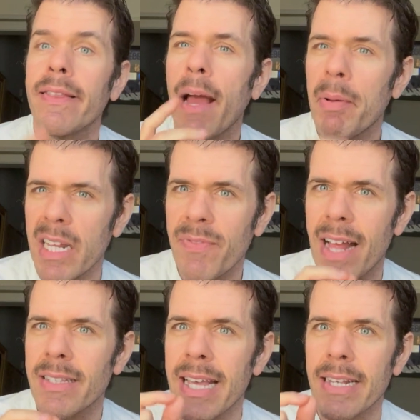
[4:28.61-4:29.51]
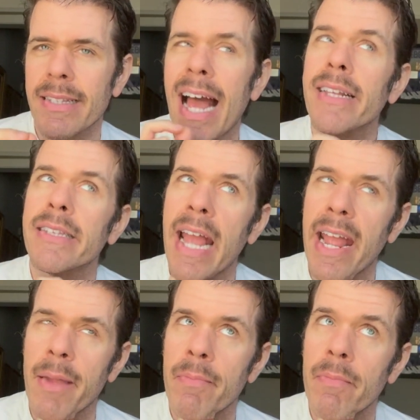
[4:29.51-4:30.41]
I believe that's the exact
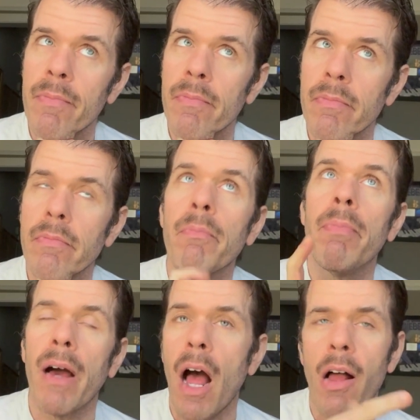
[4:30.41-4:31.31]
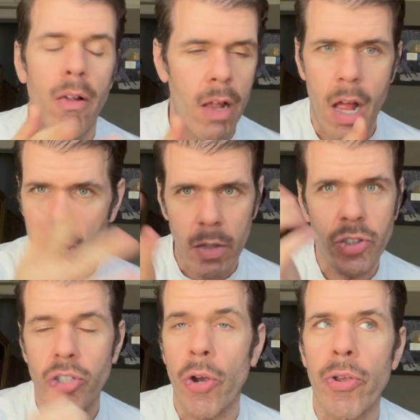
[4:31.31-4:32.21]
name, but I'll
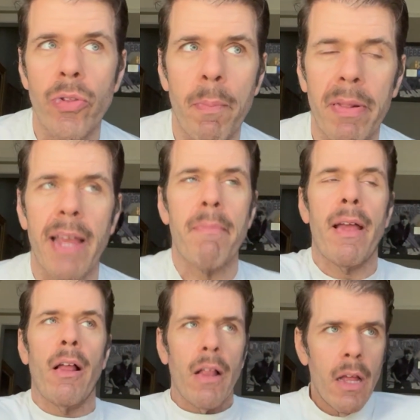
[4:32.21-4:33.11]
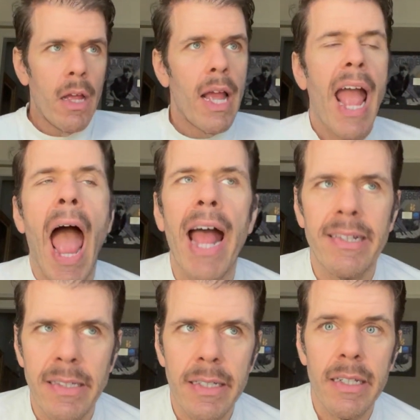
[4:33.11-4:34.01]
show you the playbill
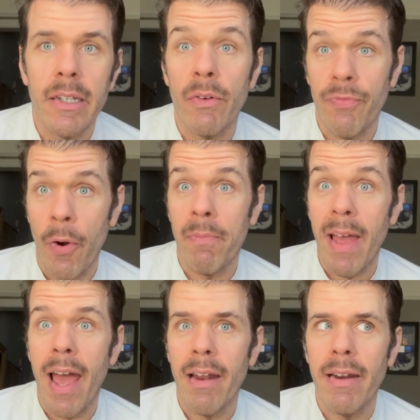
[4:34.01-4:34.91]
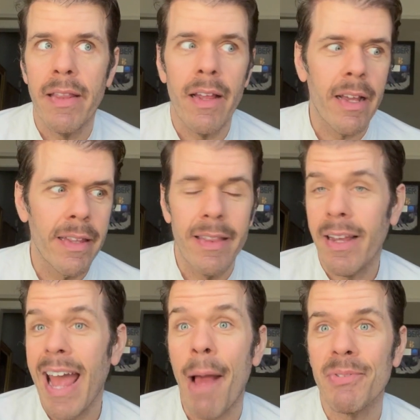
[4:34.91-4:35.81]
and confirm that in the
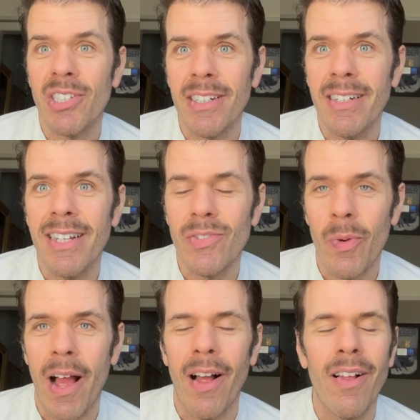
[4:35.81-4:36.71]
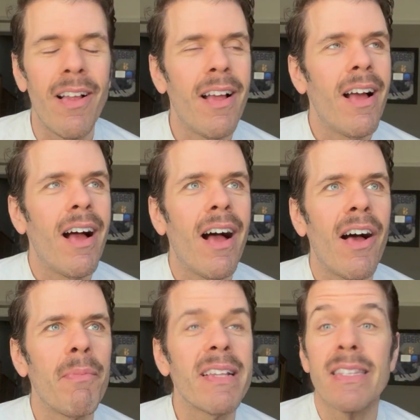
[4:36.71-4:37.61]
caption as well.
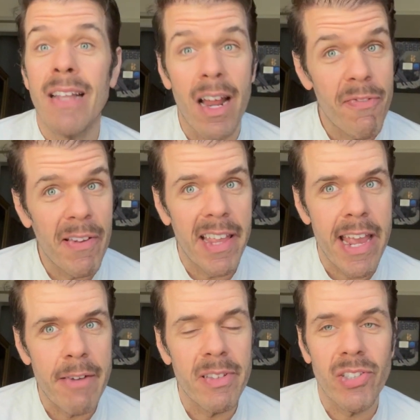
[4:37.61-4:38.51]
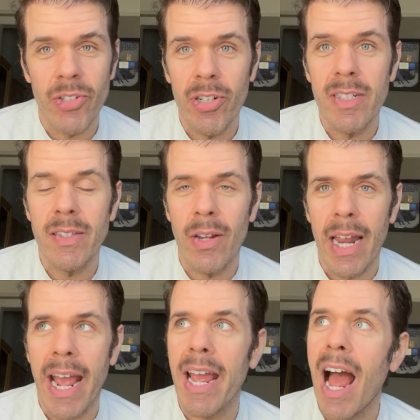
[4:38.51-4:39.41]
It's not affiliated with Cirque du
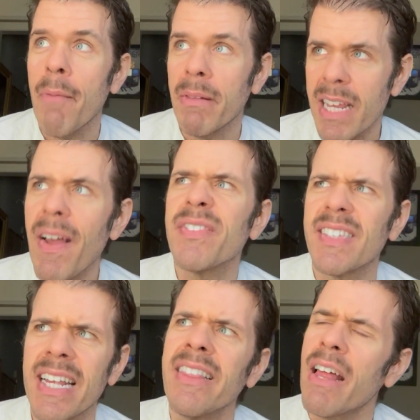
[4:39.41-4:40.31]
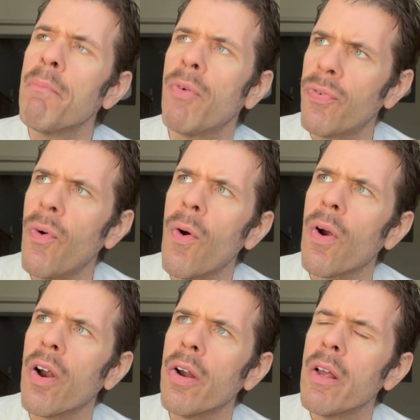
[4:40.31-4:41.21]
Soleil. I believe I've seen them
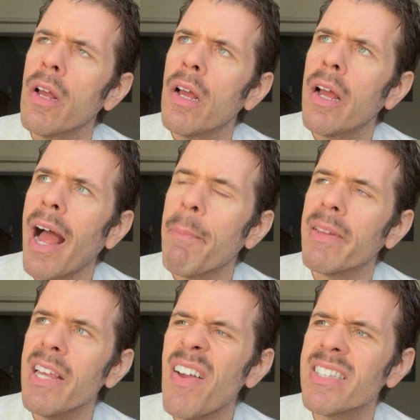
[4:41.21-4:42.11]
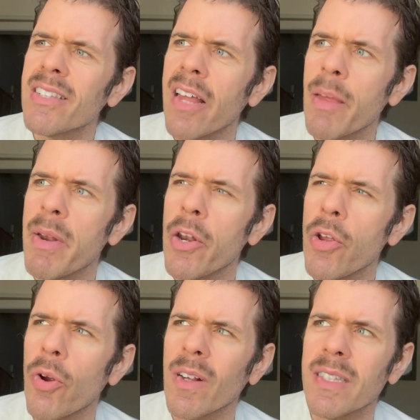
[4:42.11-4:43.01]
before. I believe I saw them in New
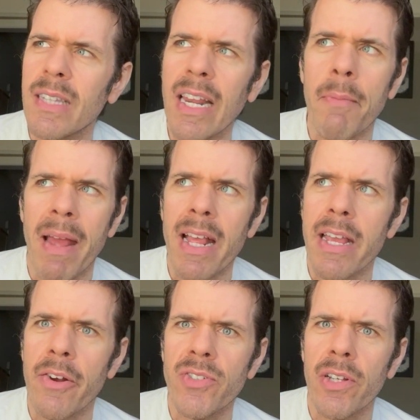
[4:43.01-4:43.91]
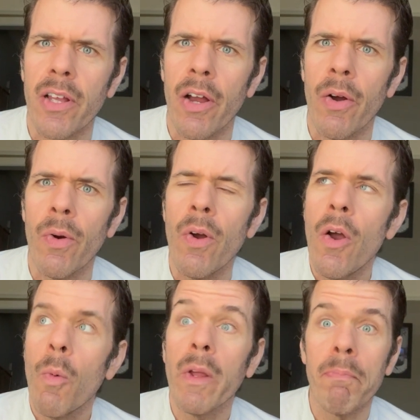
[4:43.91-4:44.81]
York City many years ago
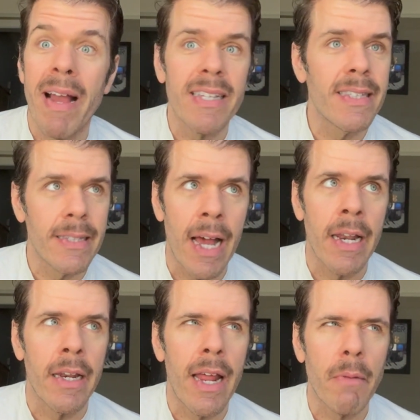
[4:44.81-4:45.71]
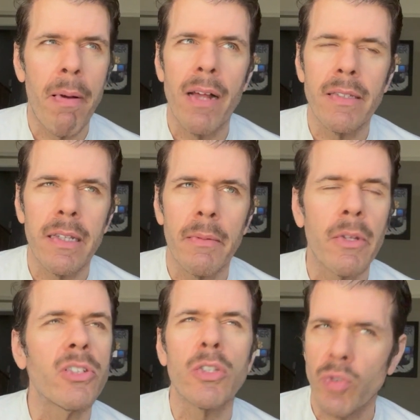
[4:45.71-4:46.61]
with my son, and possibly
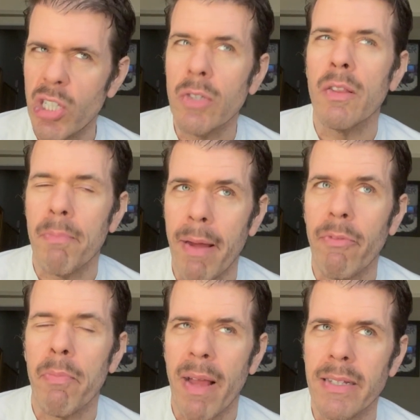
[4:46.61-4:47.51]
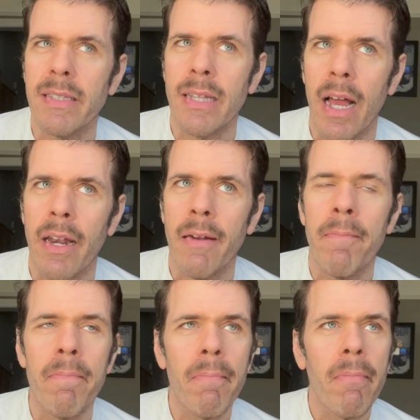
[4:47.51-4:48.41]
just with my
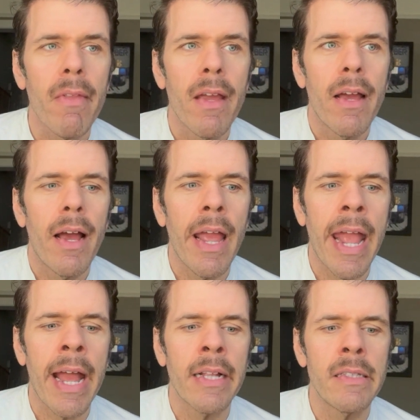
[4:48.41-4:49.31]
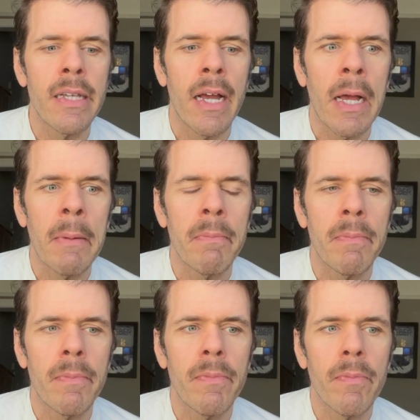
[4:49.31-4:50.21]
son,
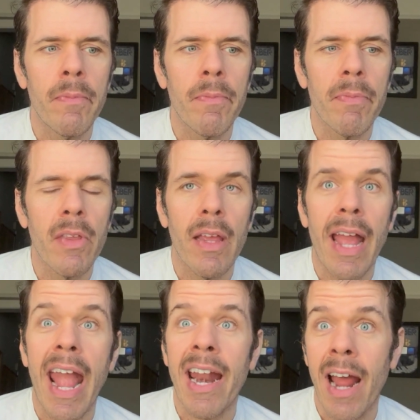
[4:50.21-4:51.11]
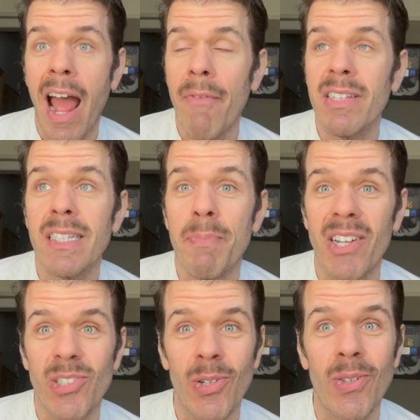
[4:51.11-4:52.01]
and and I have a
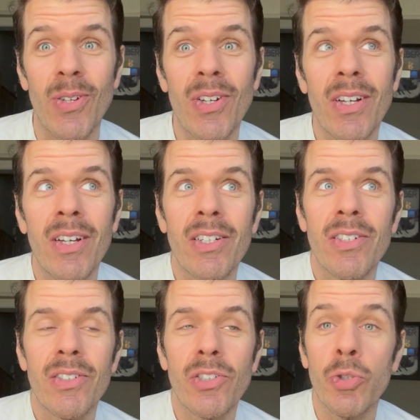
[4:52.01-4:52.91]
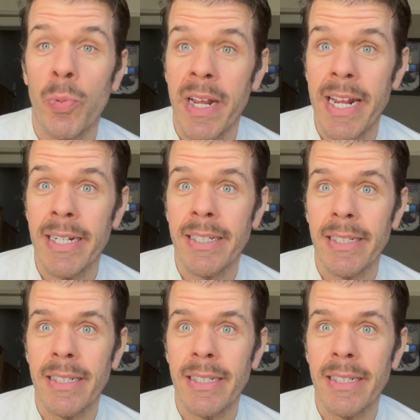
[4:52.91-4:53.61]
special treat,